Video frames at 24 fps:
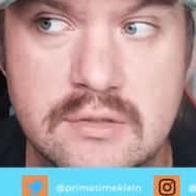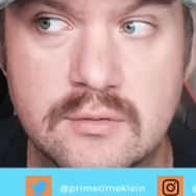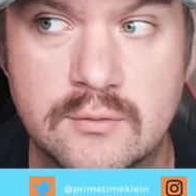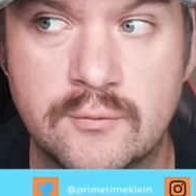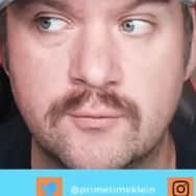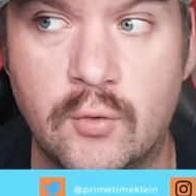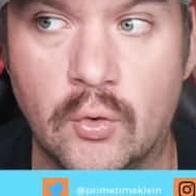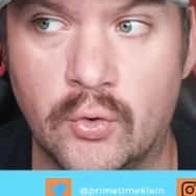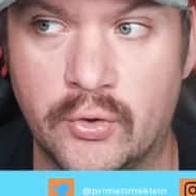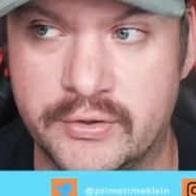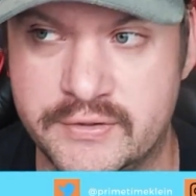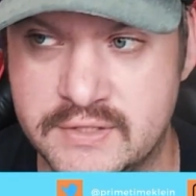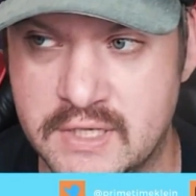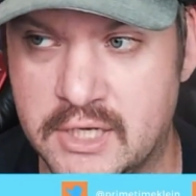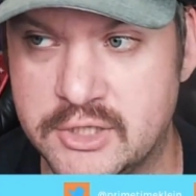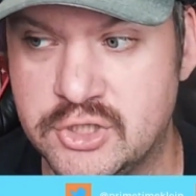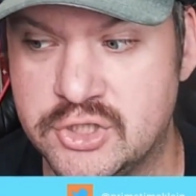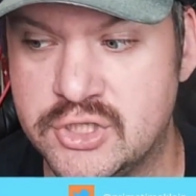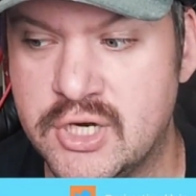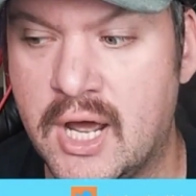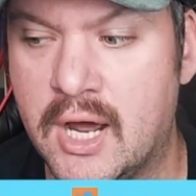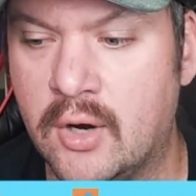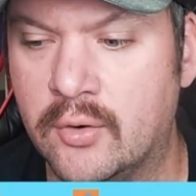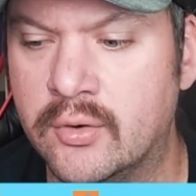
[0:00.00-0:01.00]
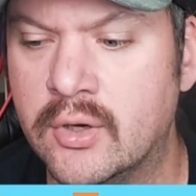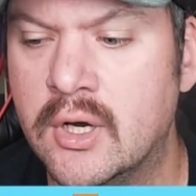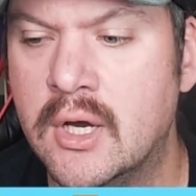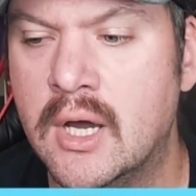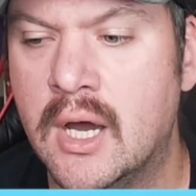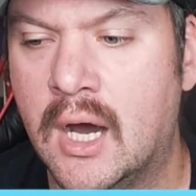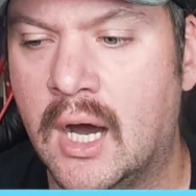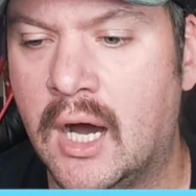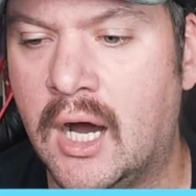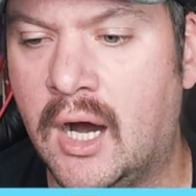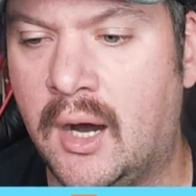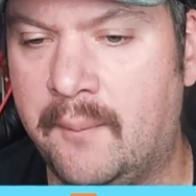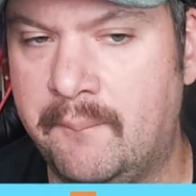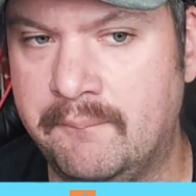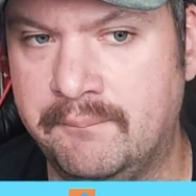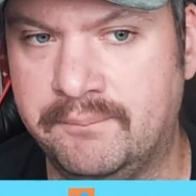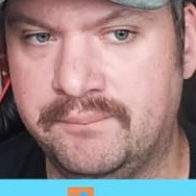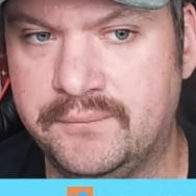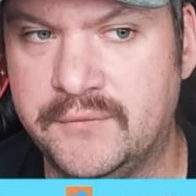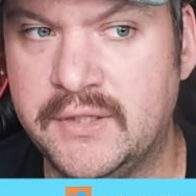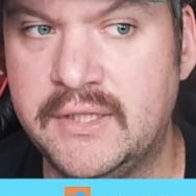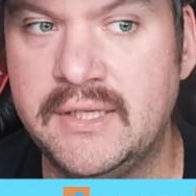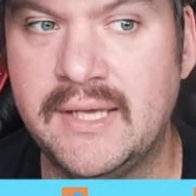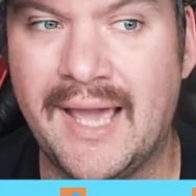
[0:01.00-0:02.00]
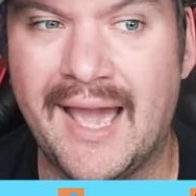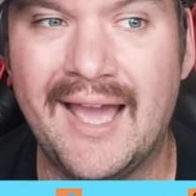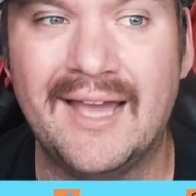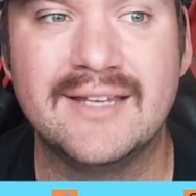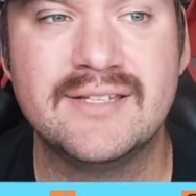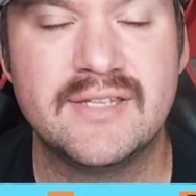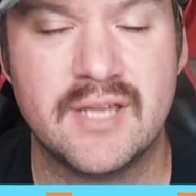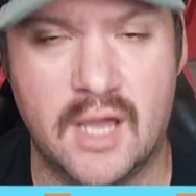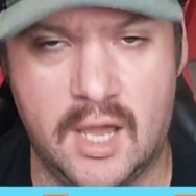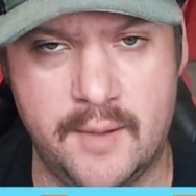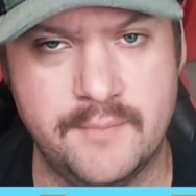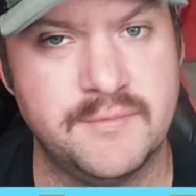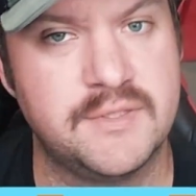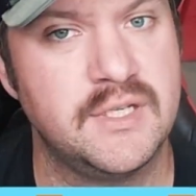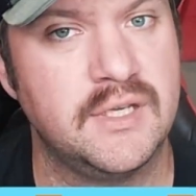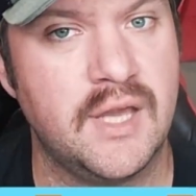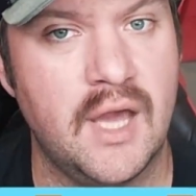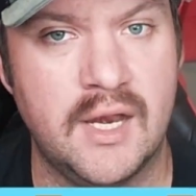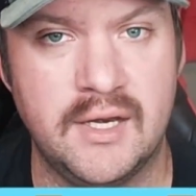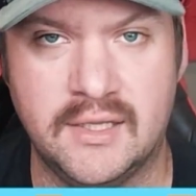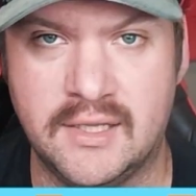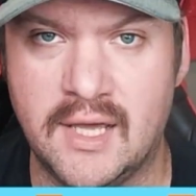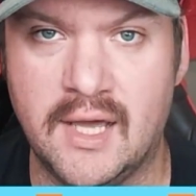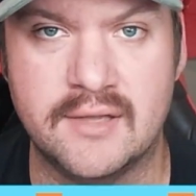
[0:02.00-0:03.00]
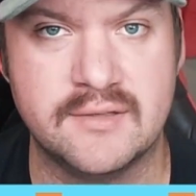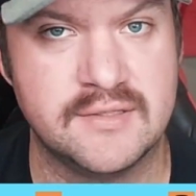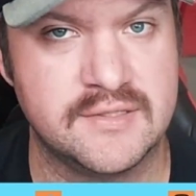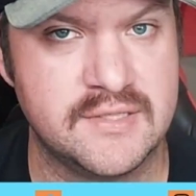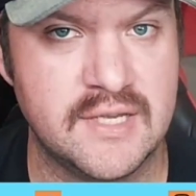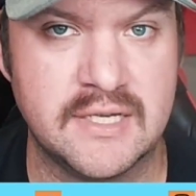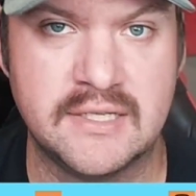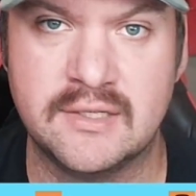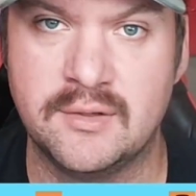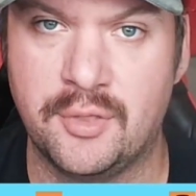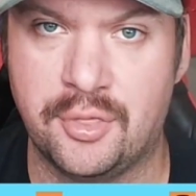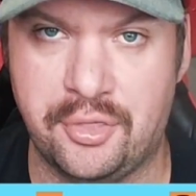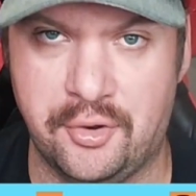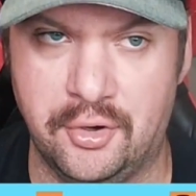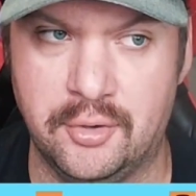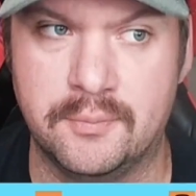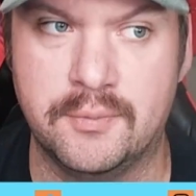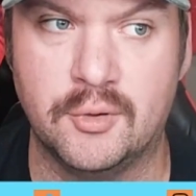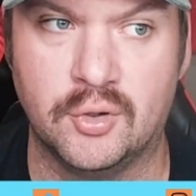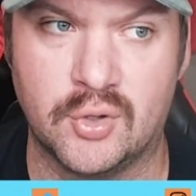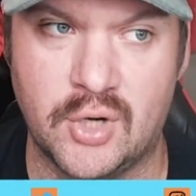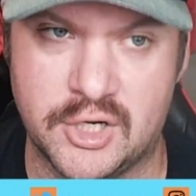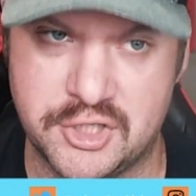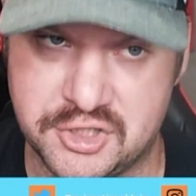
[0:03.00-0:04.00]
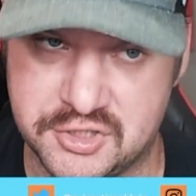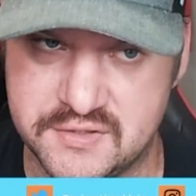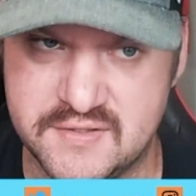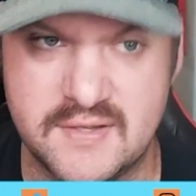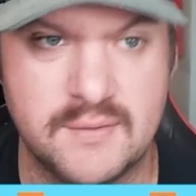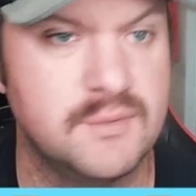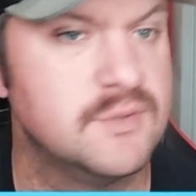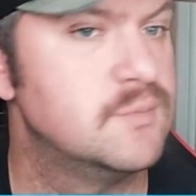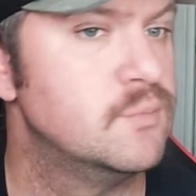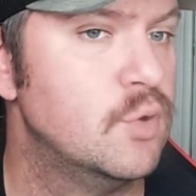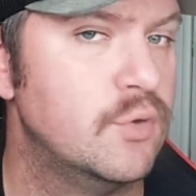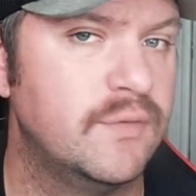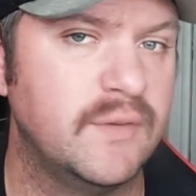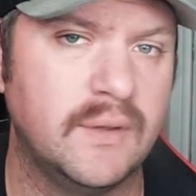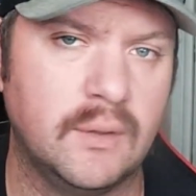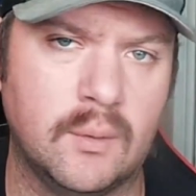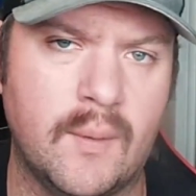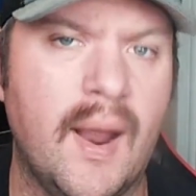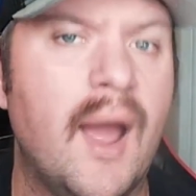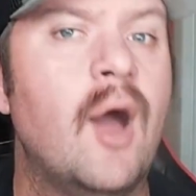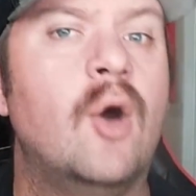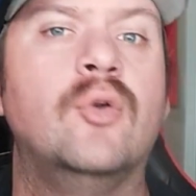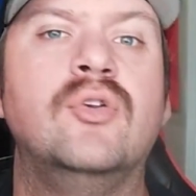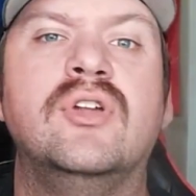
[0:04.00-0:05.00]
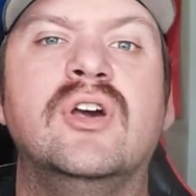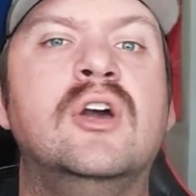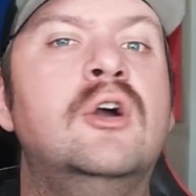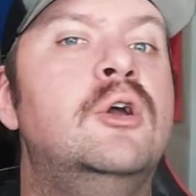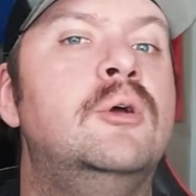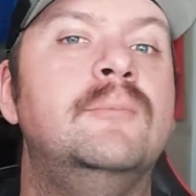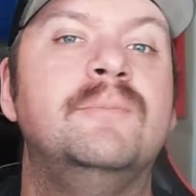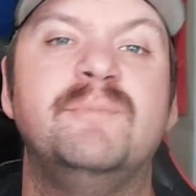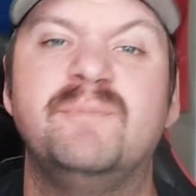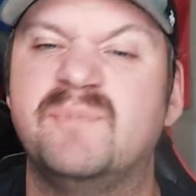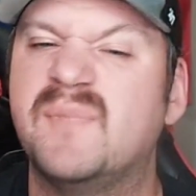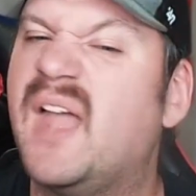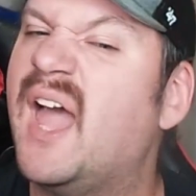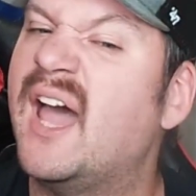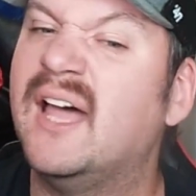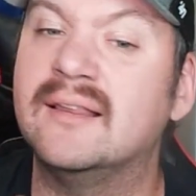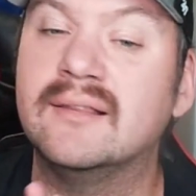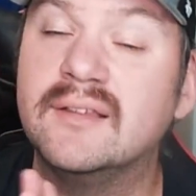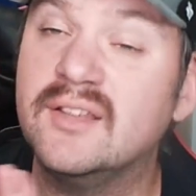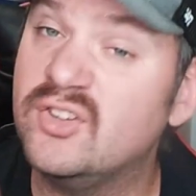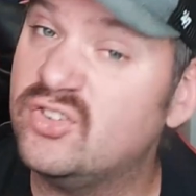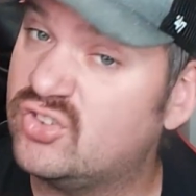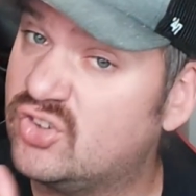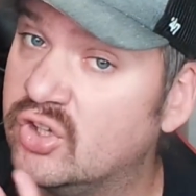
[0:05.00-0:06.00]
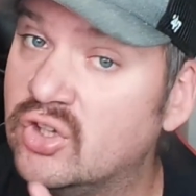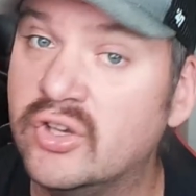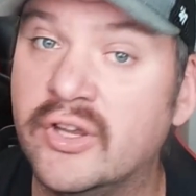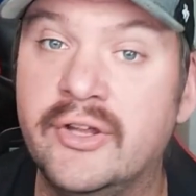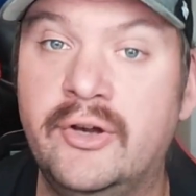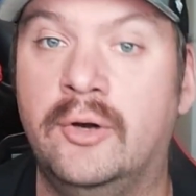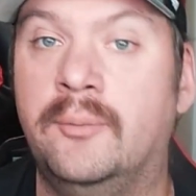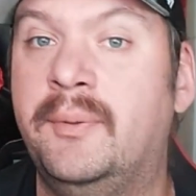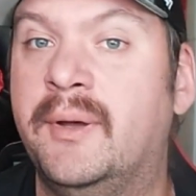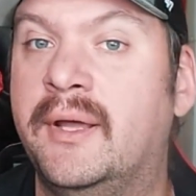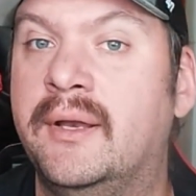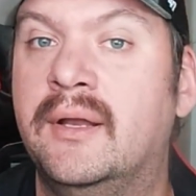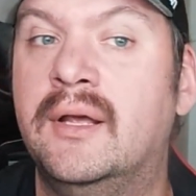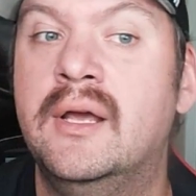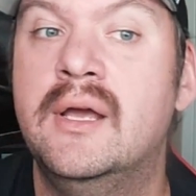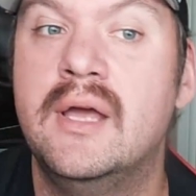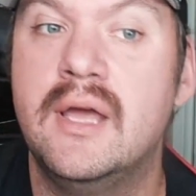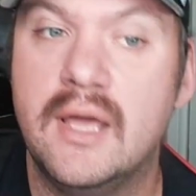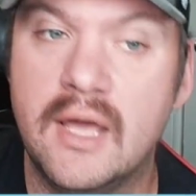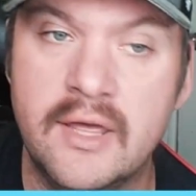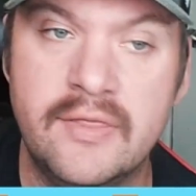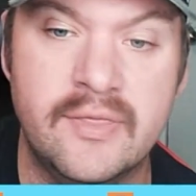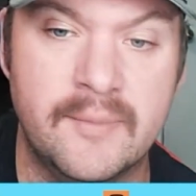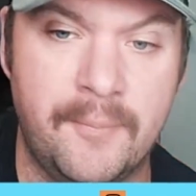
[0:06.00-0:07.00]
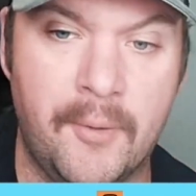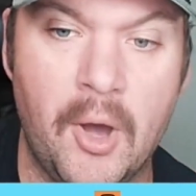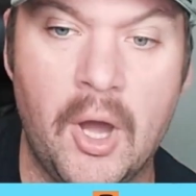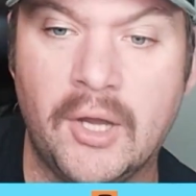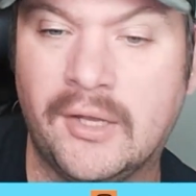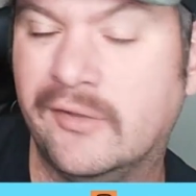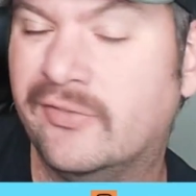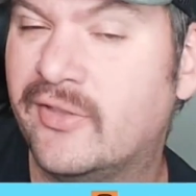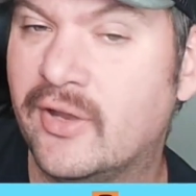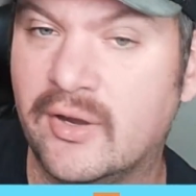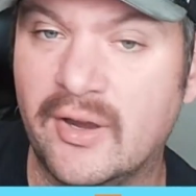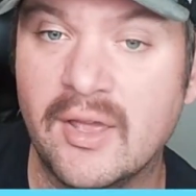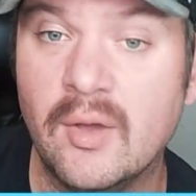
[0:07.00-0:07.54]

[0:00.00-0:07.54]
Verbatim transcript: for a touchdown. Um, he had time to kind of get second, third progressions. He was moving around at least a little bit in the pocket there.